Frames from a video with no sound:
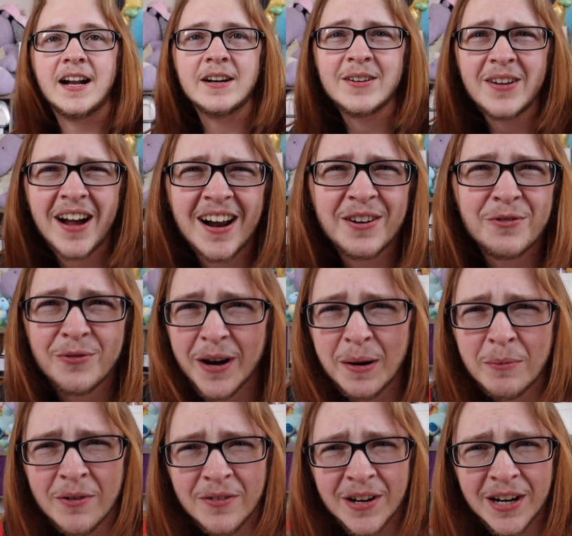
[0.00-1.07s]
I don't know how to
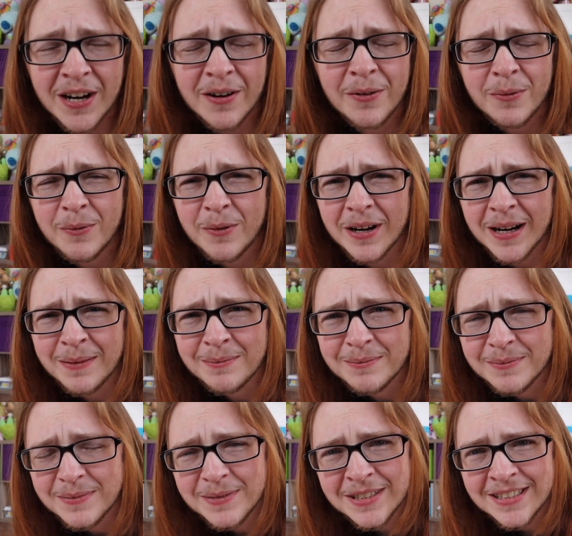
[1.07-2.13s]
frame a video when I'm
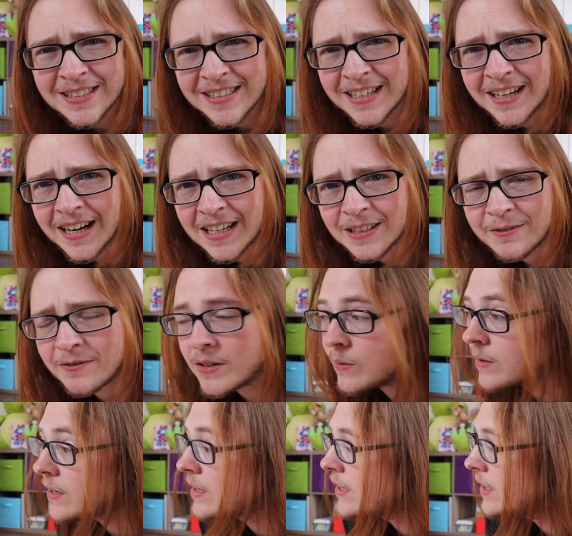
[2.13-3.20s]
sitting on the floor.